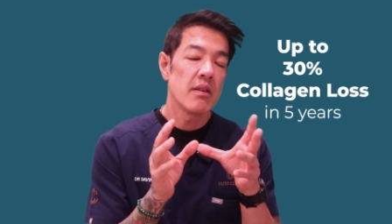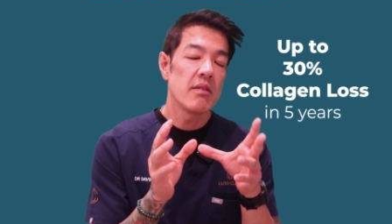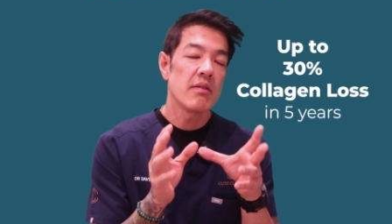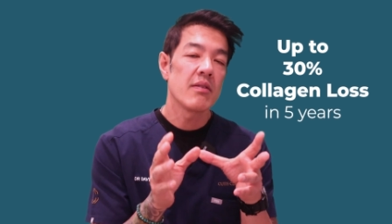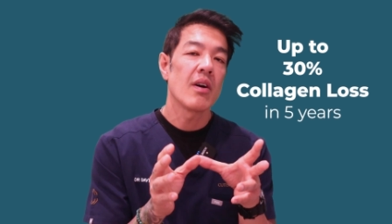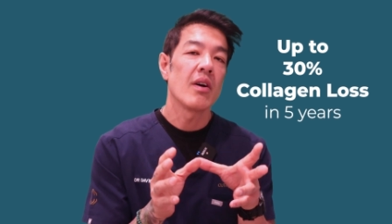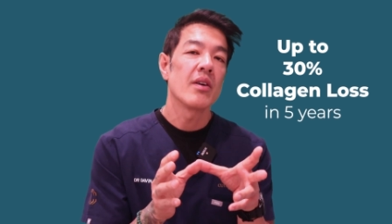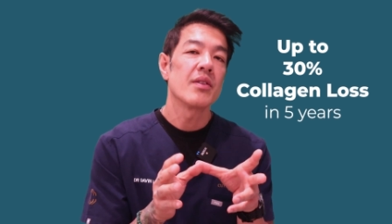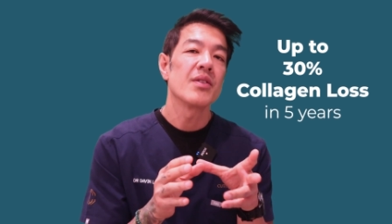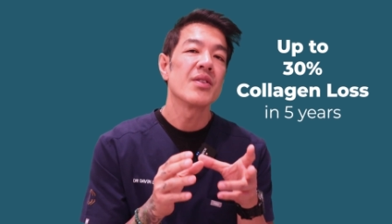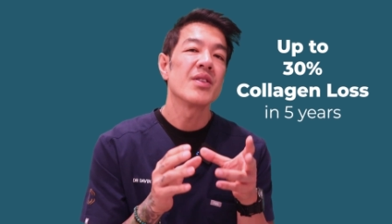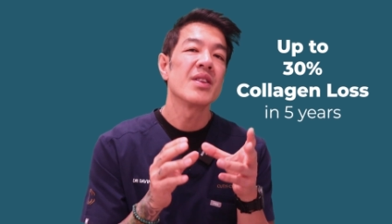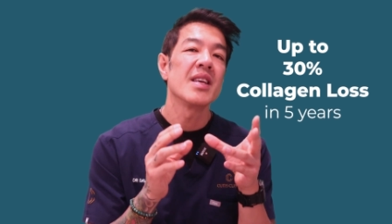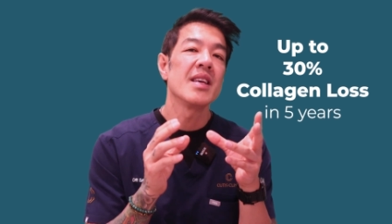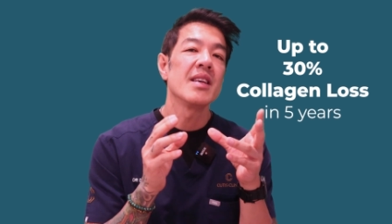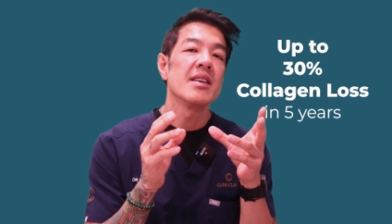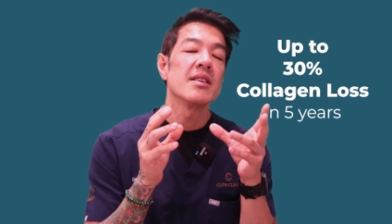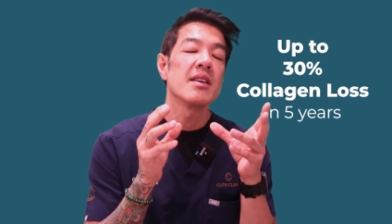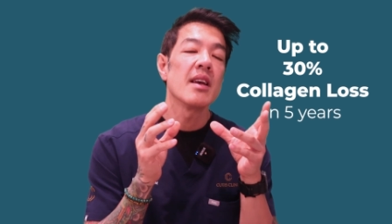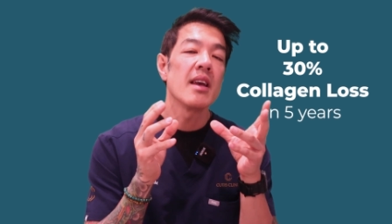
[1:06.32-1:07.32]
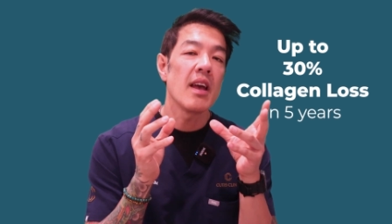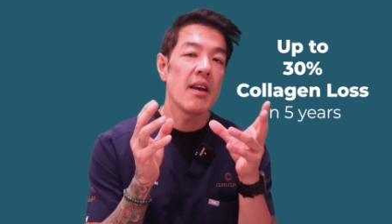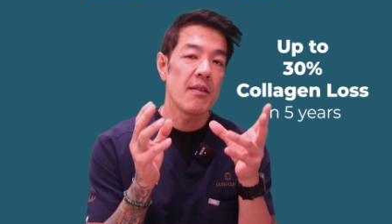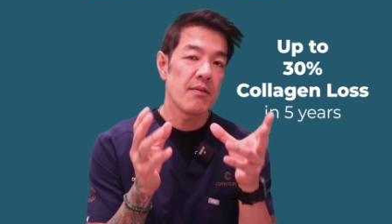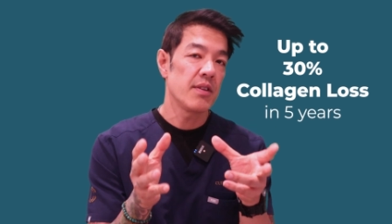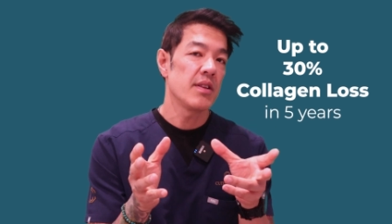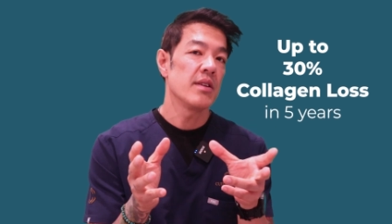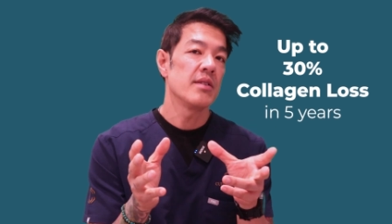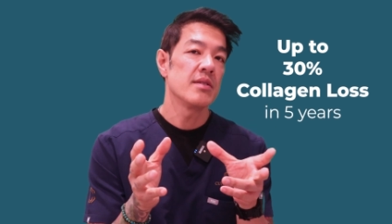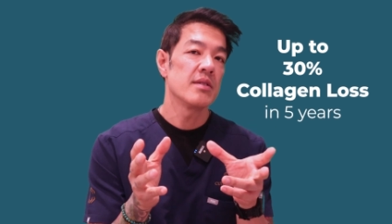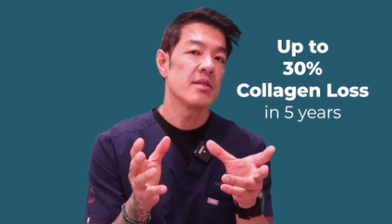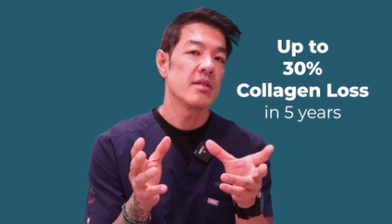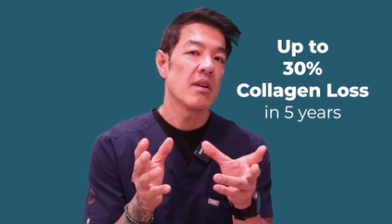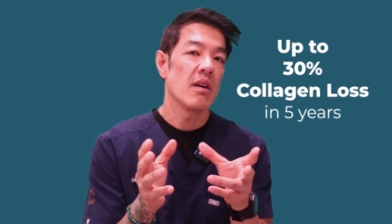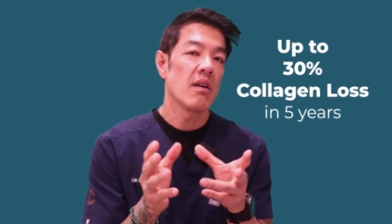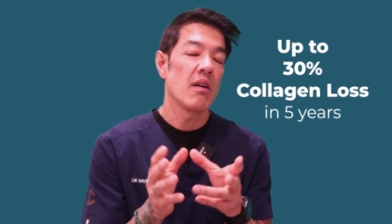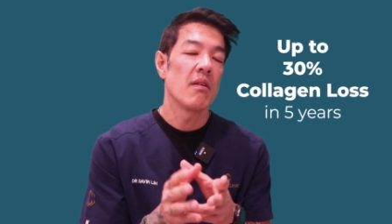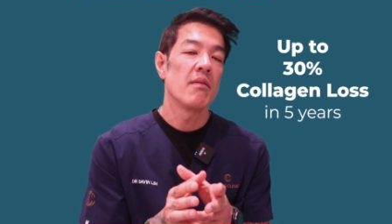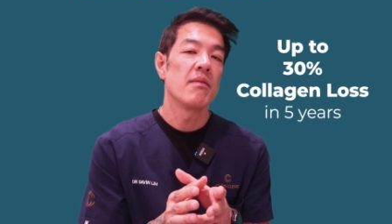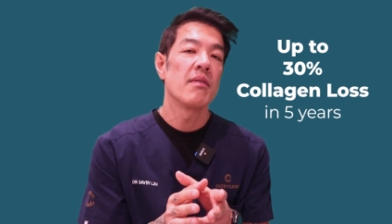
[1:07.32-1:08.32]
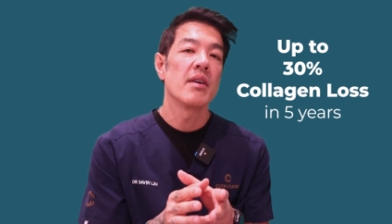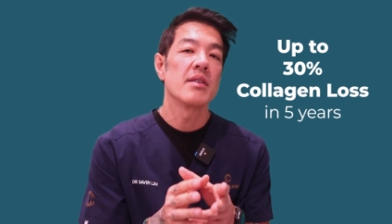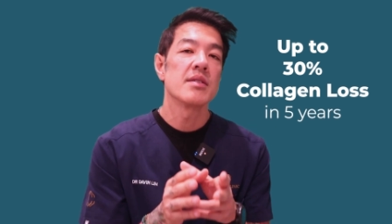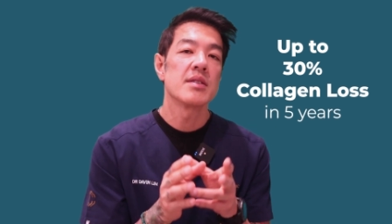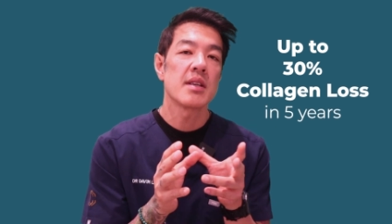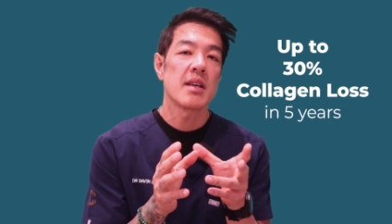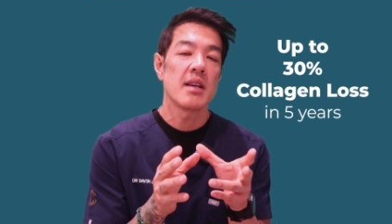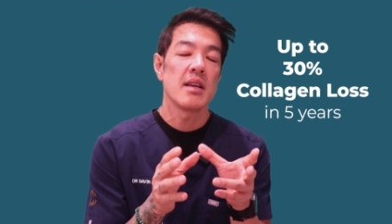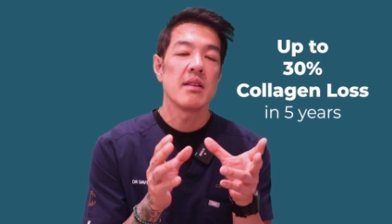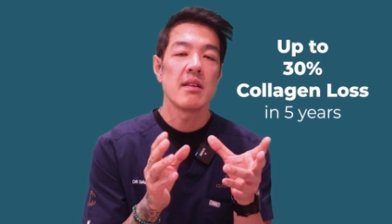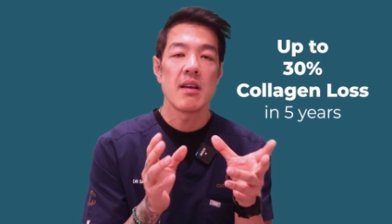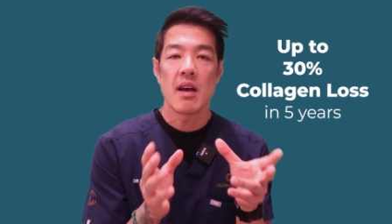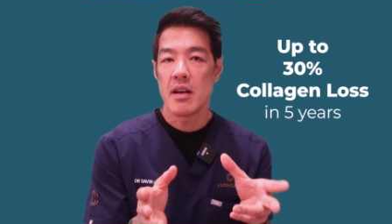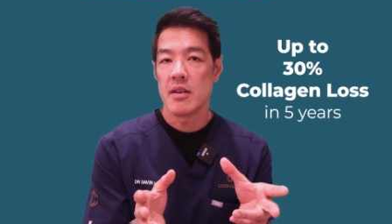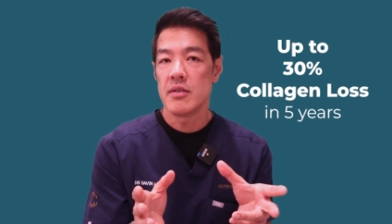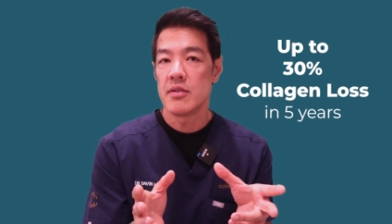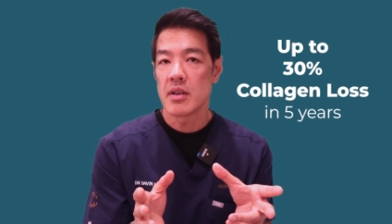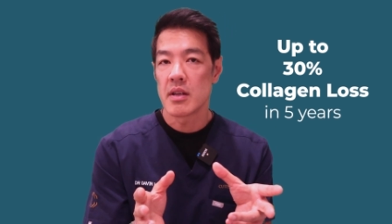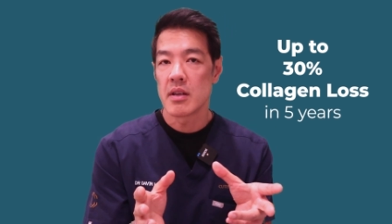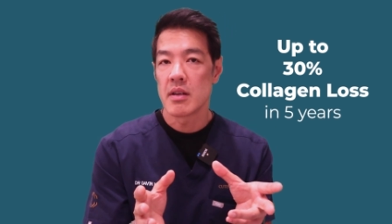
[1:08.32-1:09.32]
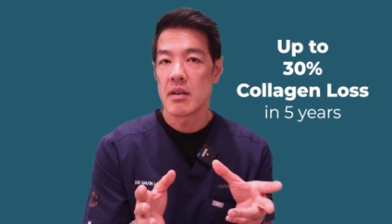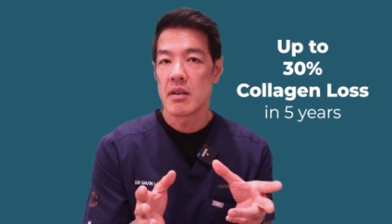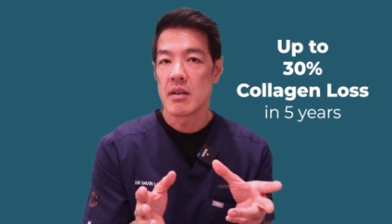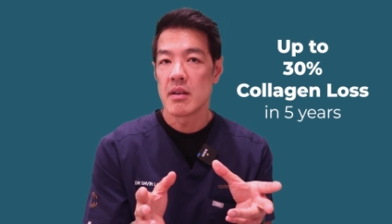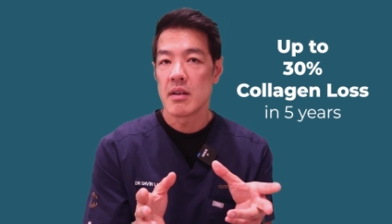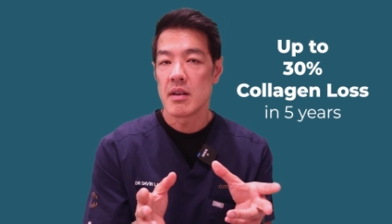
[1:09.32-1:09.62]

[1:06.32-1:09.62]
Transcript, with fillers: you've got the evidence of skin aging.